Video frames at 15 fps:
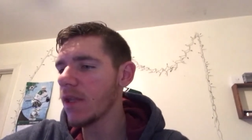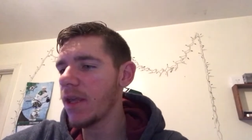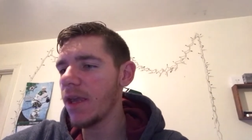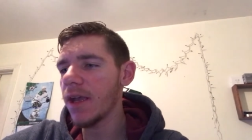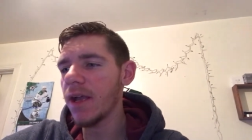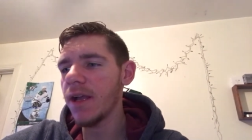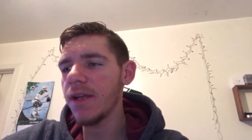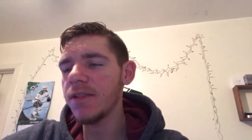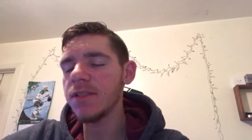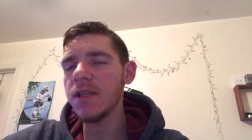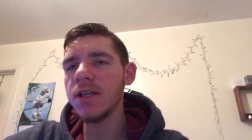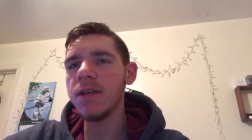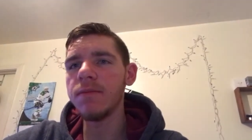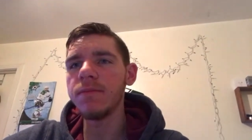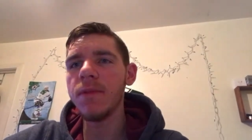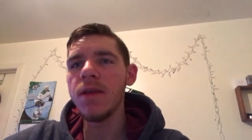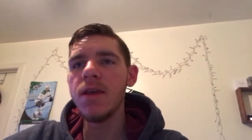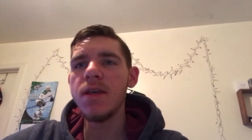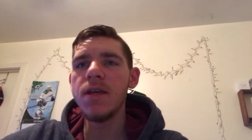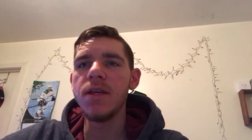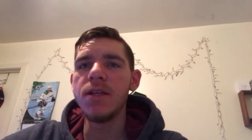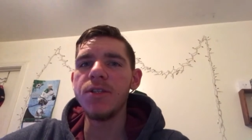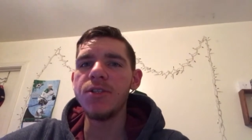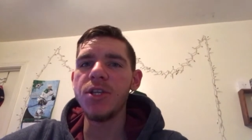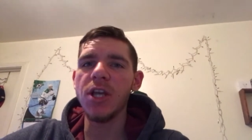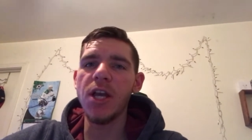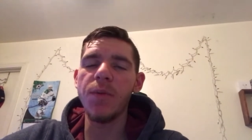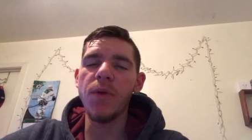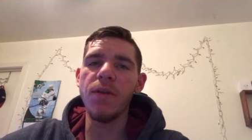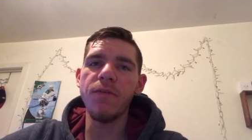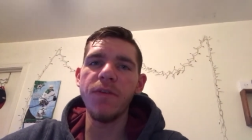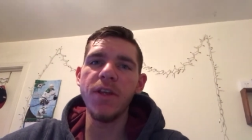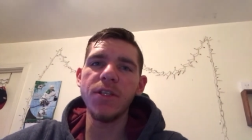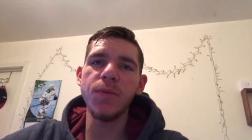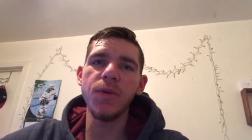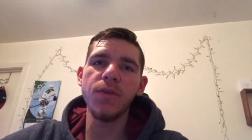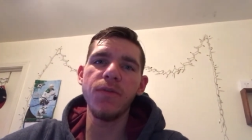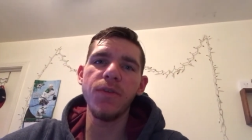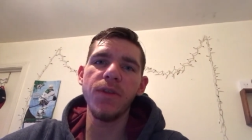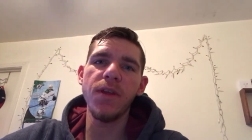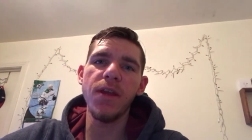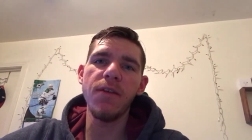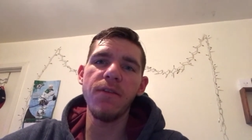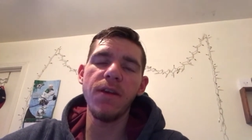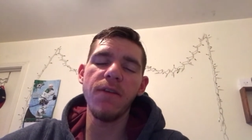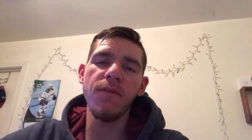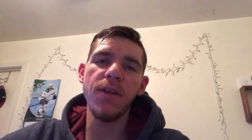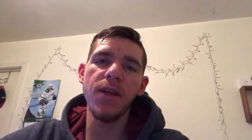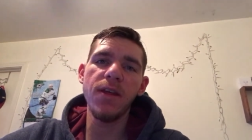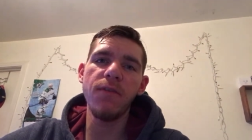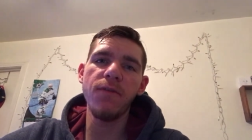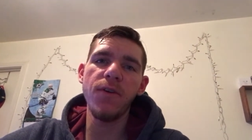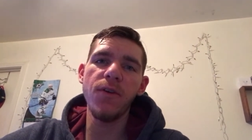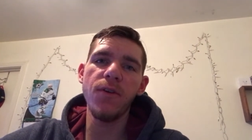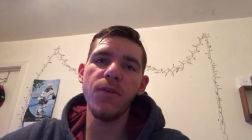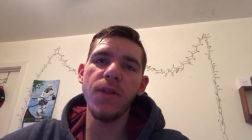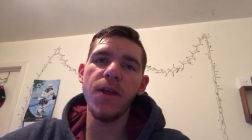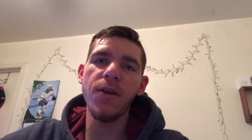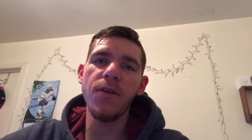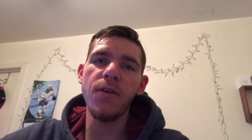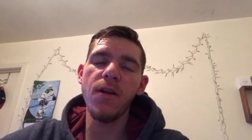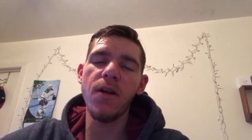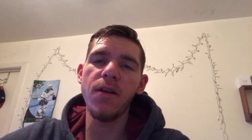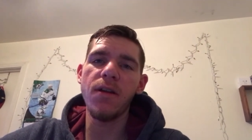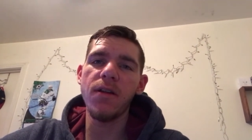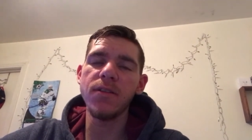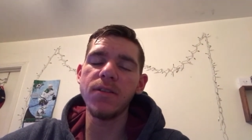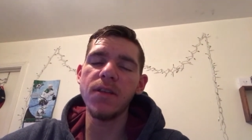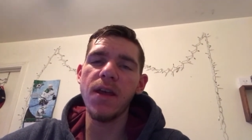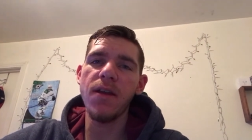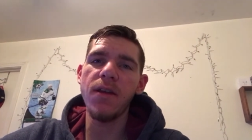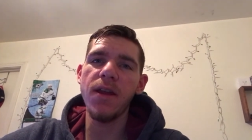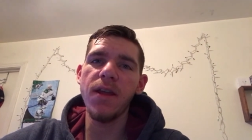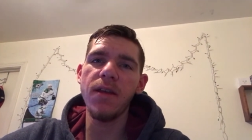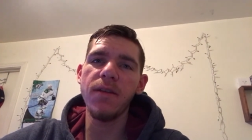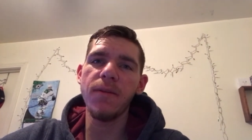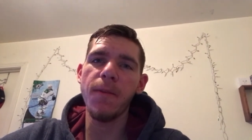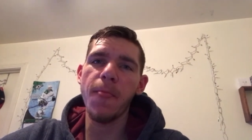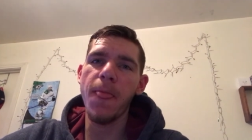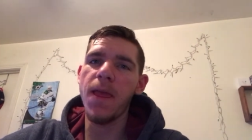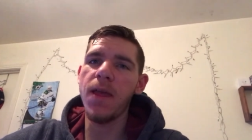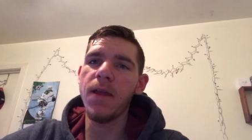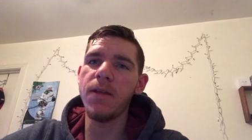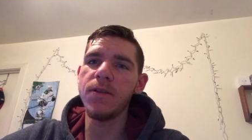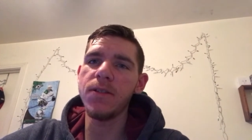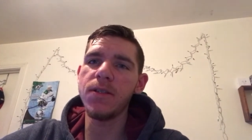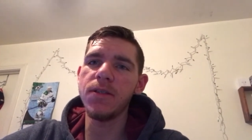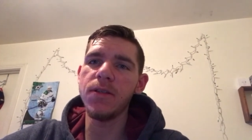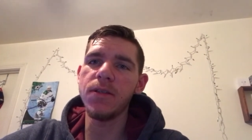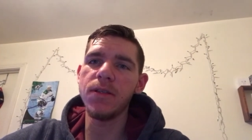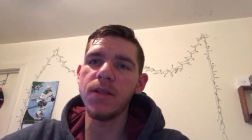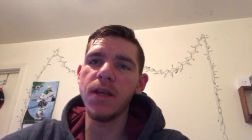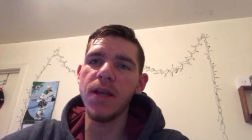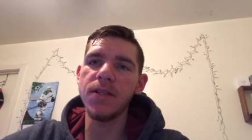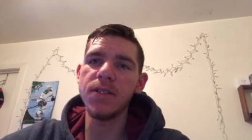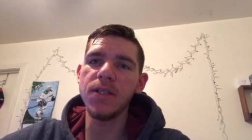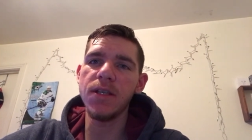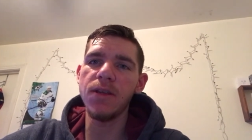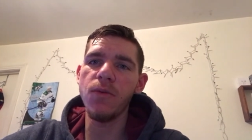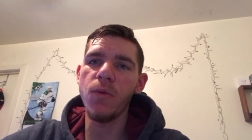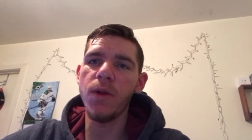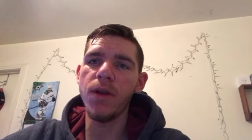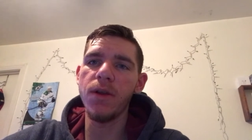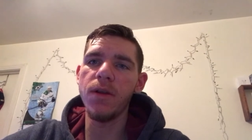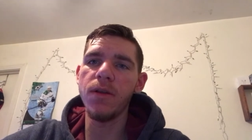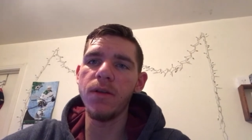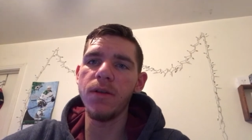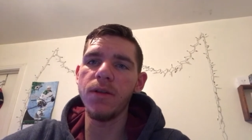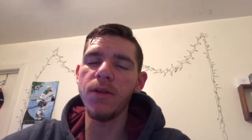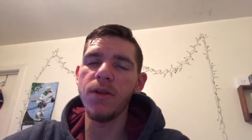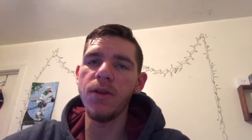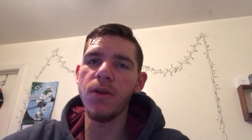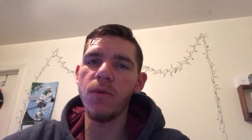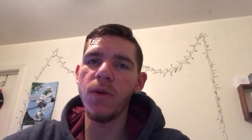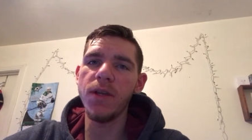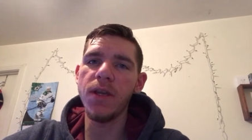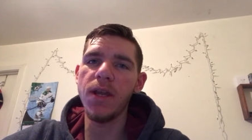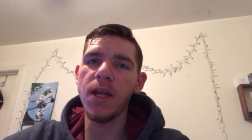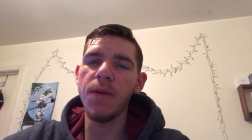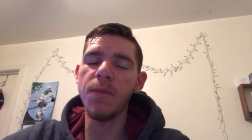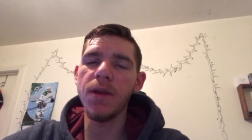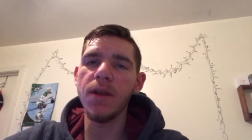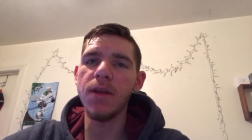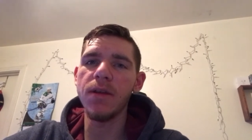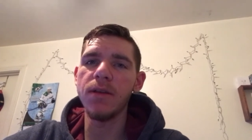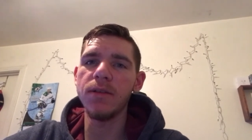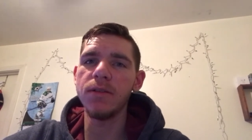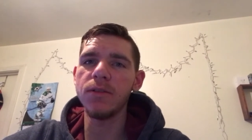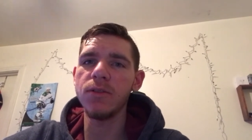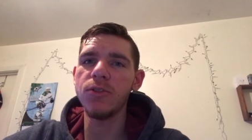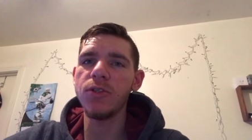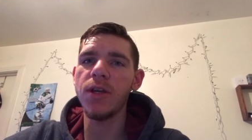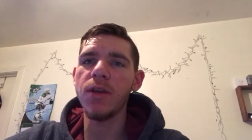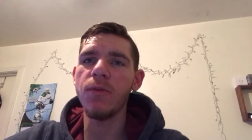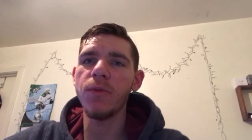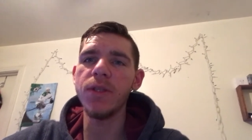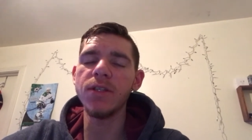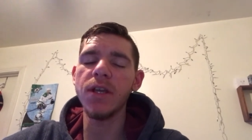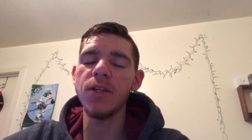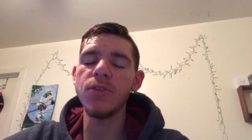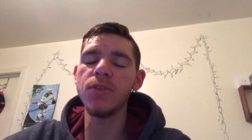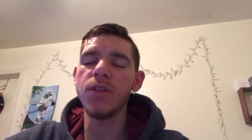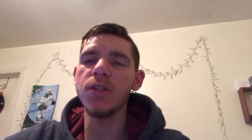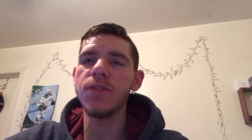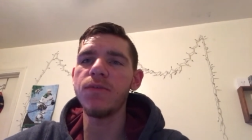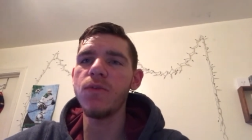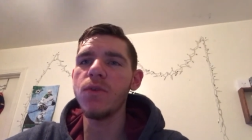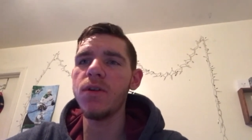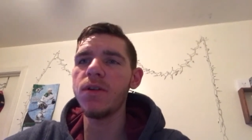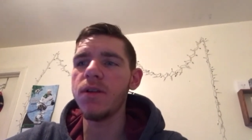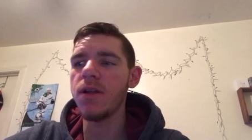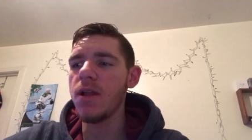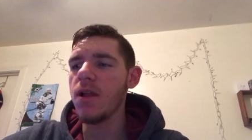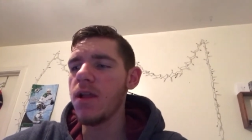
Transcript: yeah, guys, um, check up on Facebook for the event info later on on Saturday, man, to kind of see where, you know, what day I'm gonna try to reschedule this for.